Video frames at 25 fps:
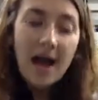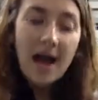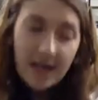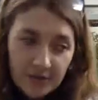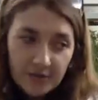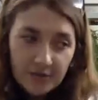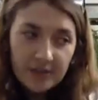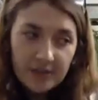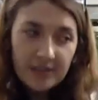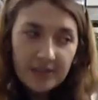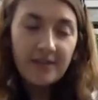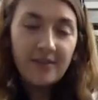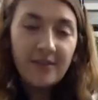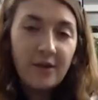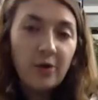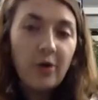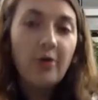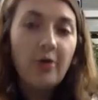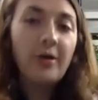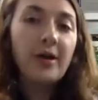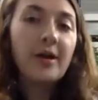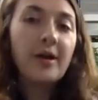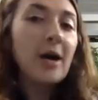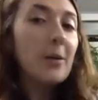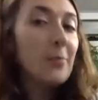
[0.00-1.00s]
actually,
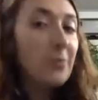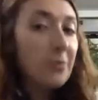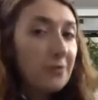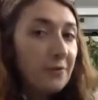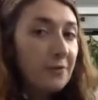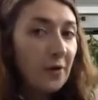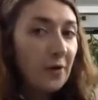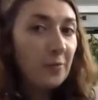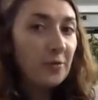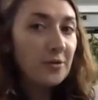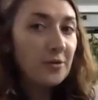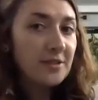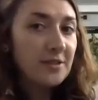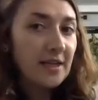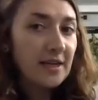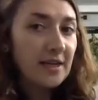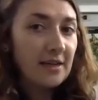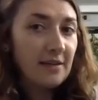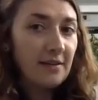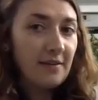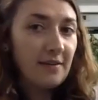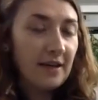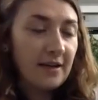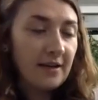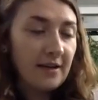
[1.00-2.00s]
there are a couple farmers
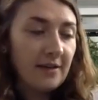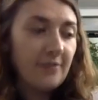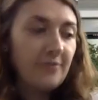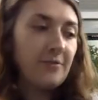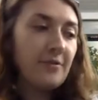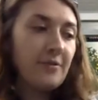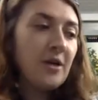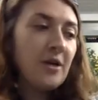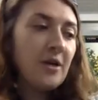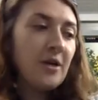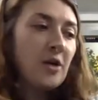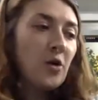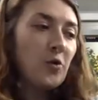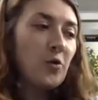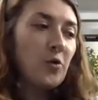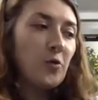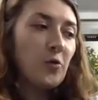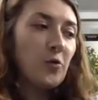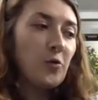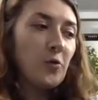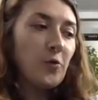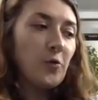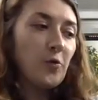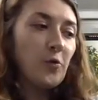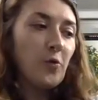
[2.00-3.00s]
I can think of
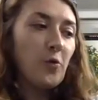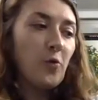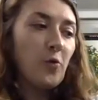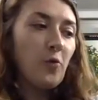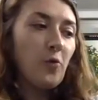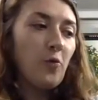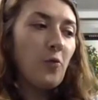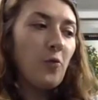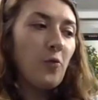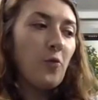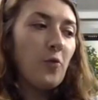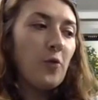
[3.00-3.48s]
who